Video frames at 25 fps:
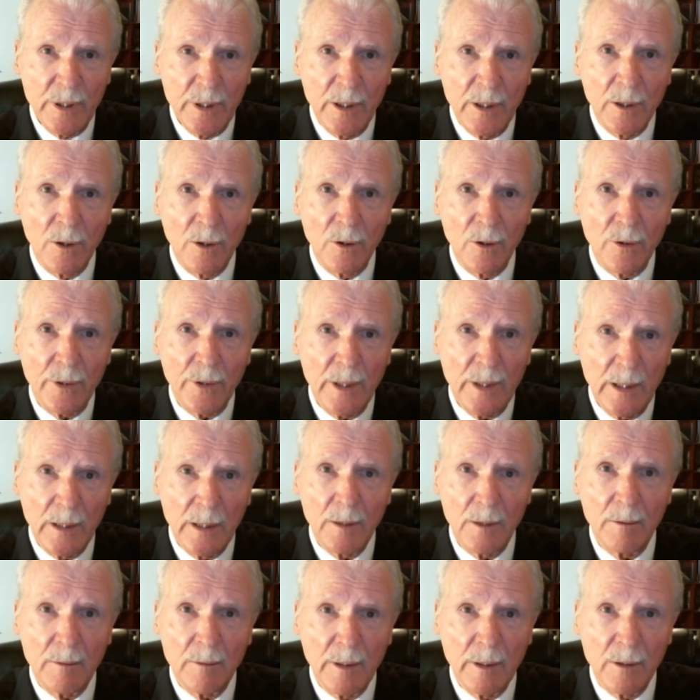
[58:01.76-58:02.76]
here,
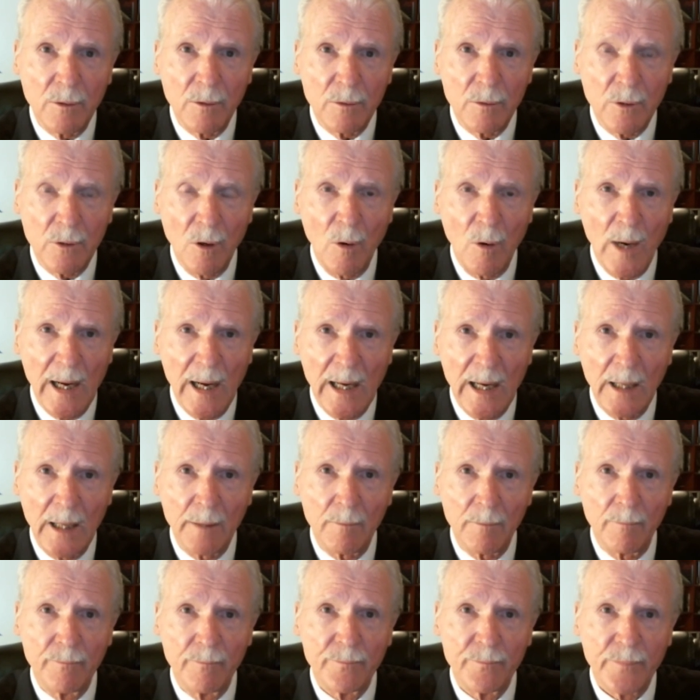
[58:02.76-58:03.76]
he'll go on.
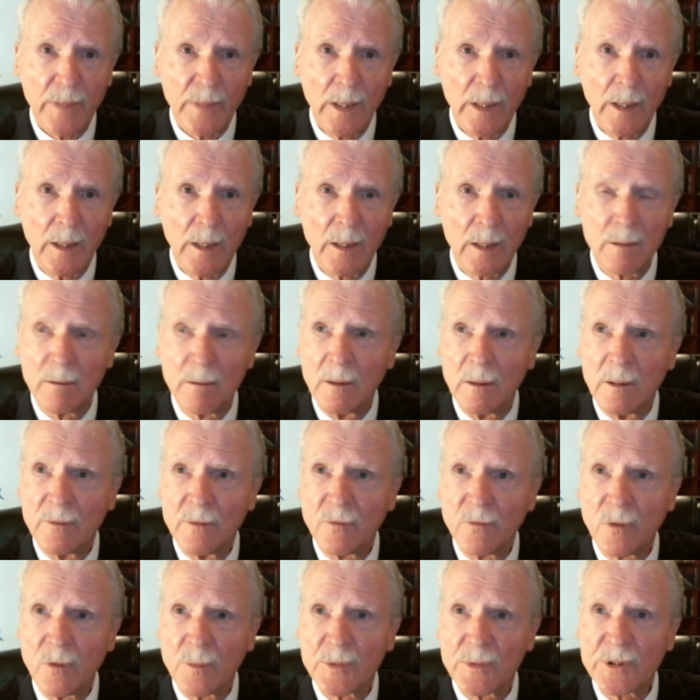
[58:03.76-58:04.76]
And
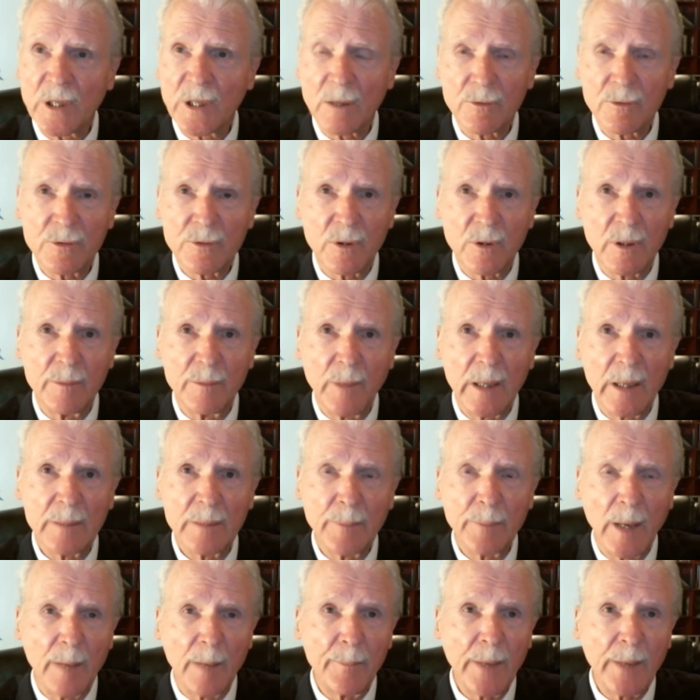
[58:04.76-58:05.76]
former Secretary
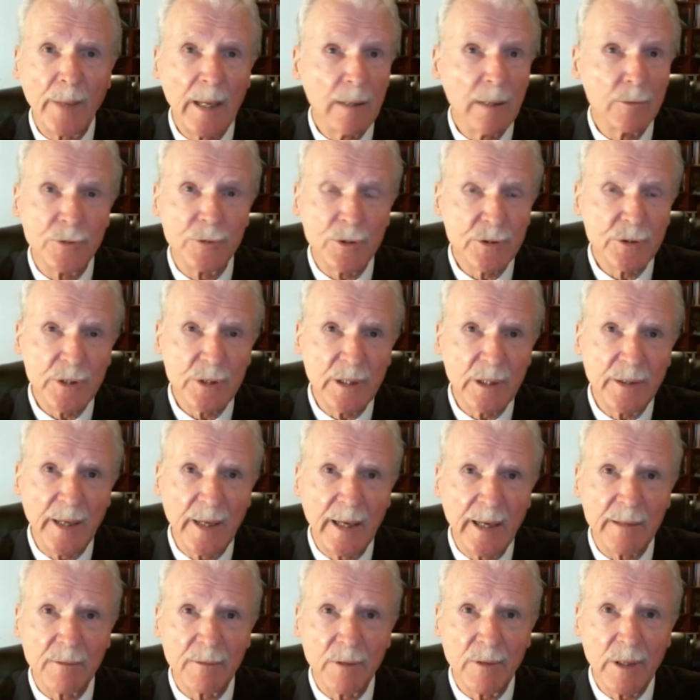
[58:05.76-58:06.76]
Mike Pompeo just said
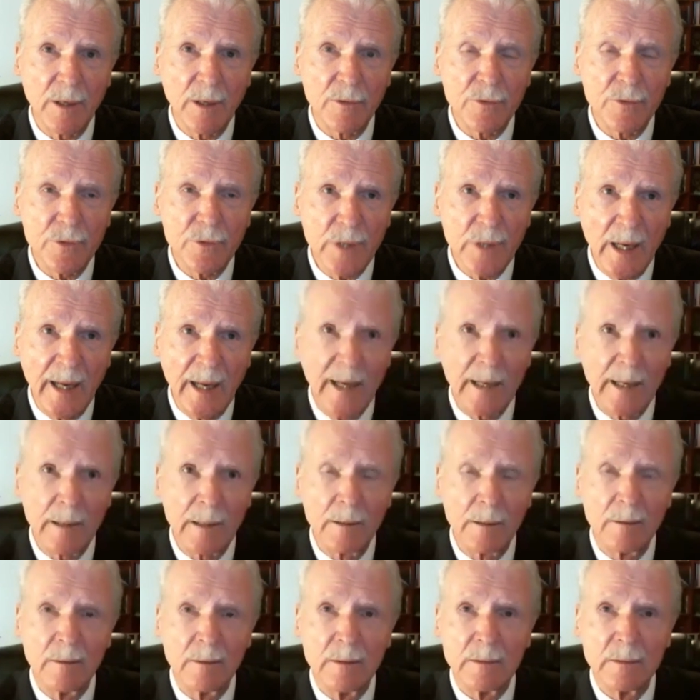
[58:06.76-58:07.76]
that the other day.
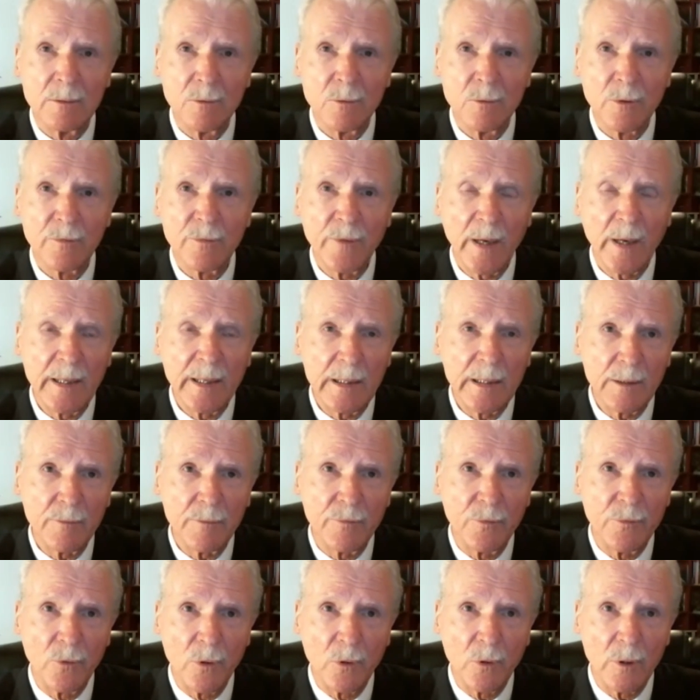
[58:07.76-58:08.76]
We're fighting
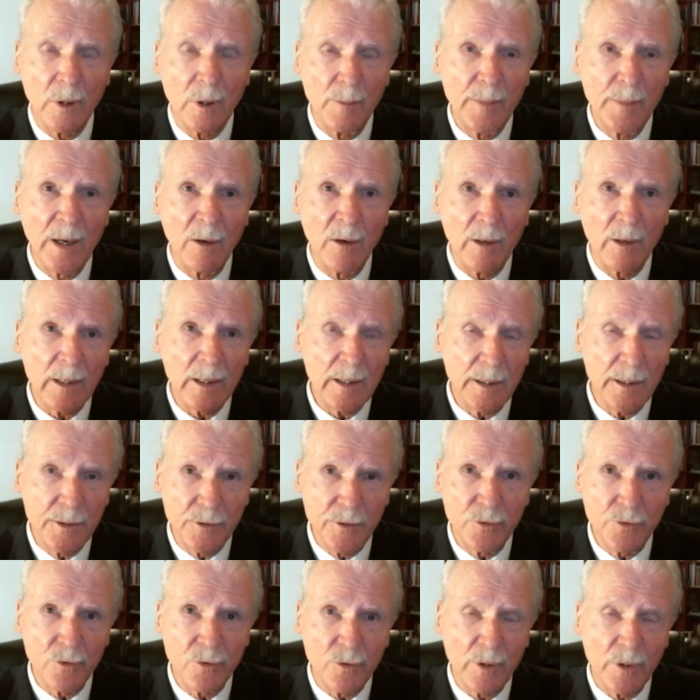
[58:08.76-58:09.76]
for America in
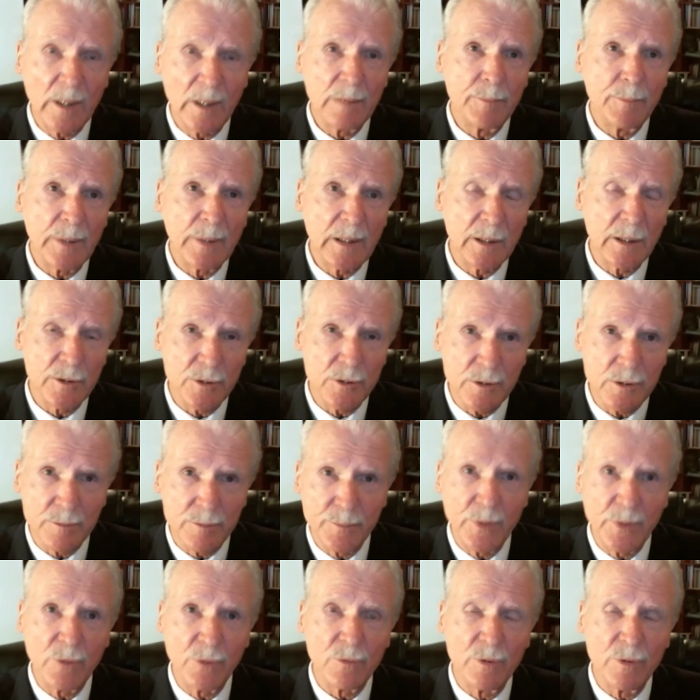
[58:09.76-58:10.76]
Ukraine because
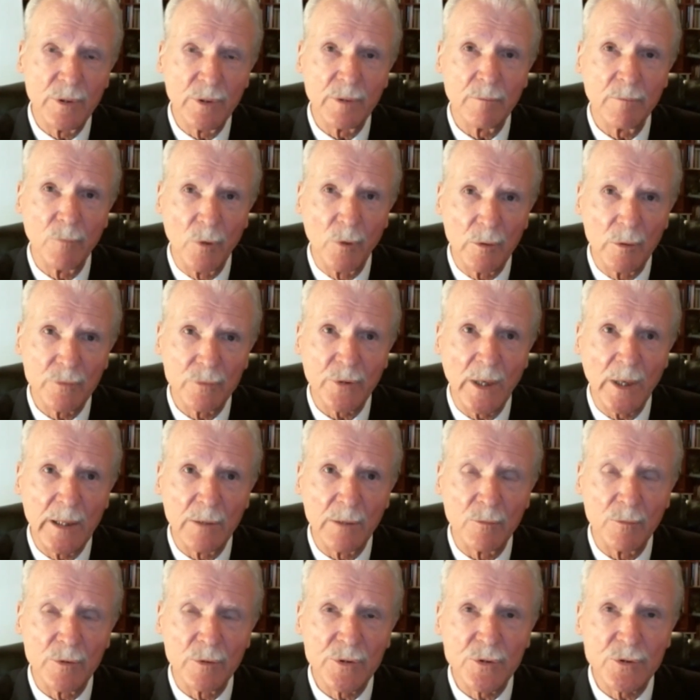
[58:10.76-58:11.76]
Putin will try
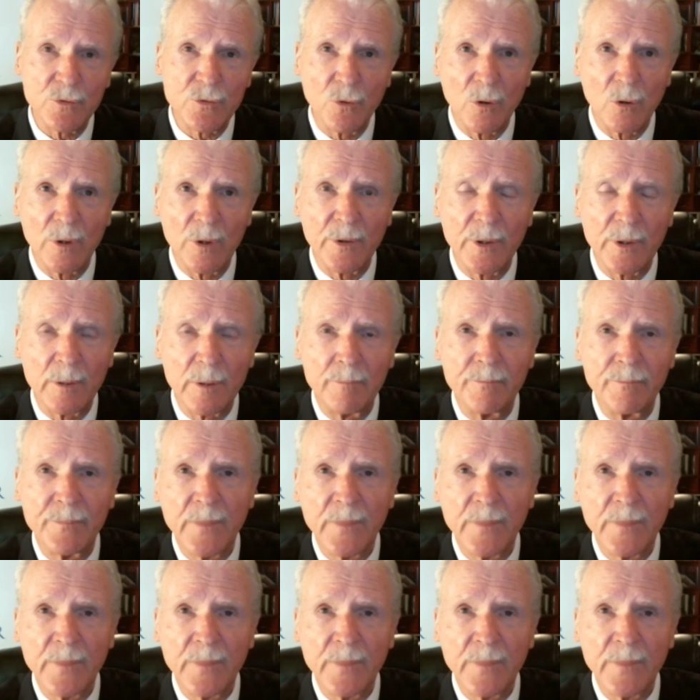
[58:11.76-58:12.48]
to restore the